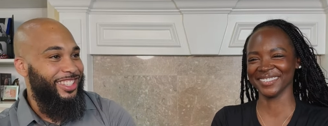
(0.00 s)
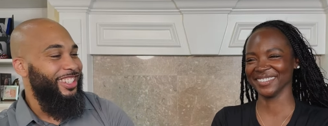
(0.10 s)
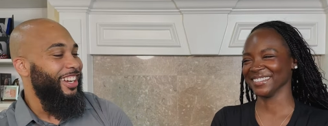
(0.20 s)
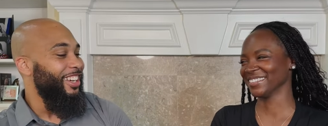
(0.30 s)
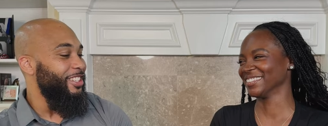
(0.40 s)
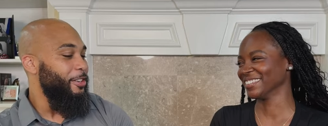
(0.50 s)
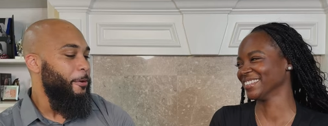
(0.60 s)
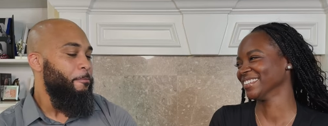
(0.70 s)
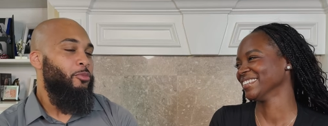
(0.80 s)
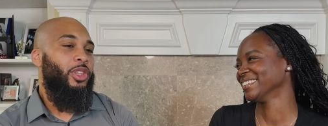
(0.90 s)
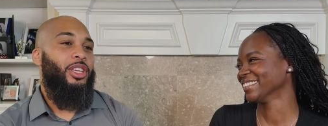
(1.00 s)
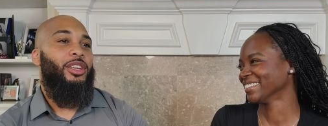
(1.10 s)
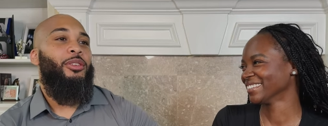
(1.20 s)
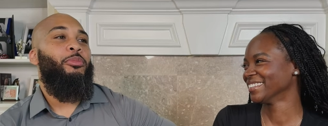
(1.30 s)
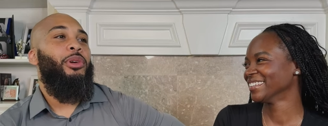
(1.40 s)
Speaker 1: disguise.
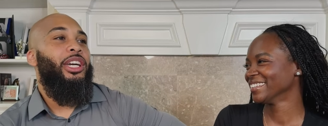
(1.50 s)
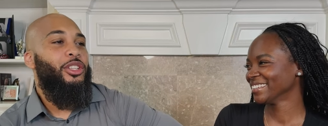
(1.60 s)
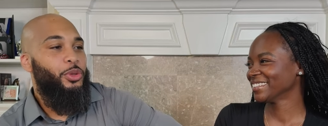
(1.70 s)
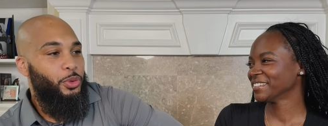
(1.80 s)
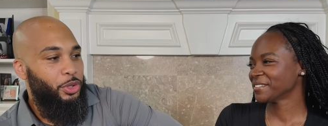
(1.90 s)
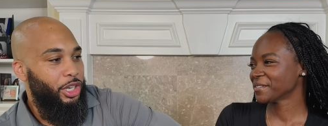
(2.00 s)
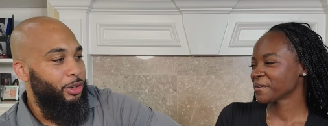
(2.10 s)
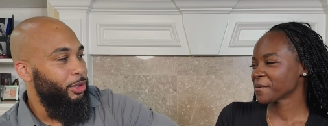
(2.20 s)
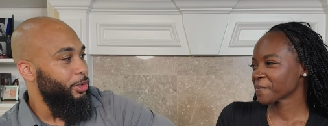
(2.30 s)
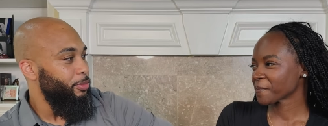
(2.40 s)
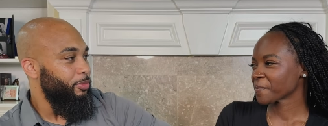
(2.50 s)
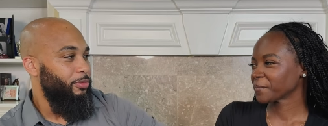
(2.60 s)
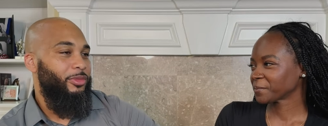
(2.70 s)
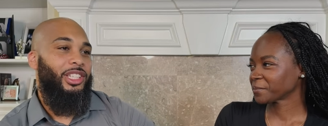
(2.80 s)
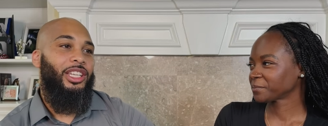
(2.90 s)
My two-year-old,
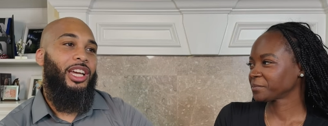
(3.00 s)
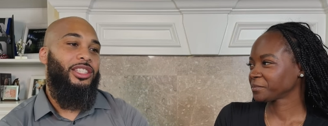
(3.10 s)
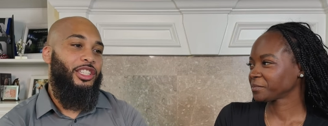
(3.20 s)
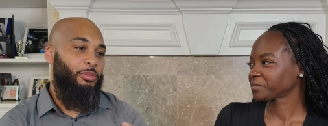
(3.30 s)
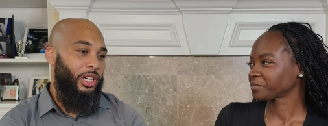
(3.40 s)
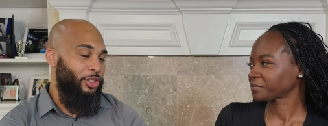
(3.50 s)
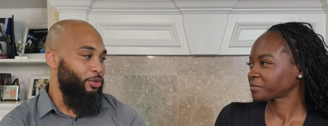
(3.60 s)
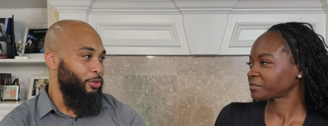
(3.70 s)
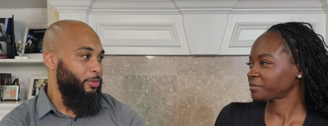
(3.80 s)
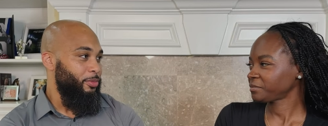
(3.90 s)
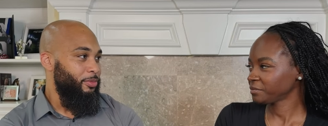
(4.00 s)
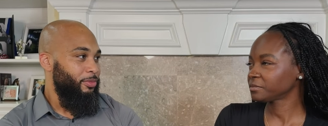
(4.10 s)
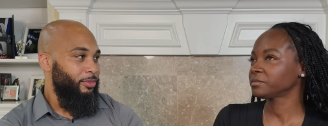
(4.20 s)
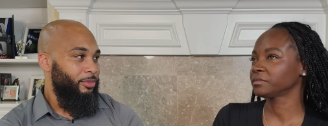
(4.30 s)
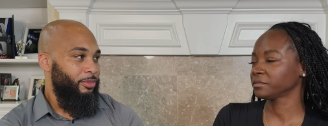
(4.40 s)
he has his bedroom.
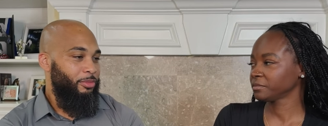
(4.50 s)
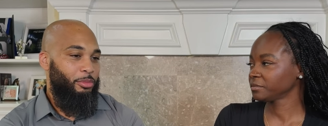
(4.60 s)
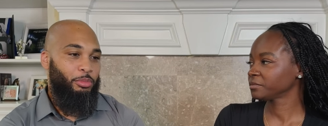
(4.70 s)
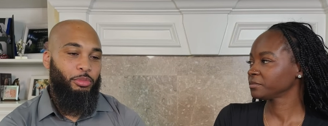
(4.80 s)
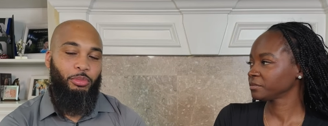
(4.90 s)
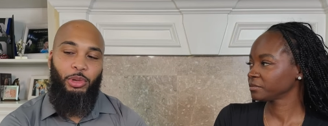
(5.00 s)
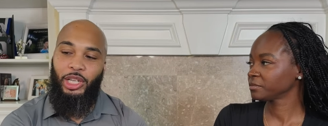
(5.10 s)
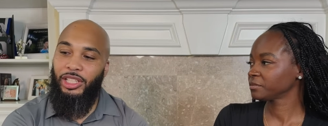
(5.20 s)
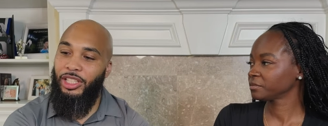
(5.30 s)
Mm-hmm but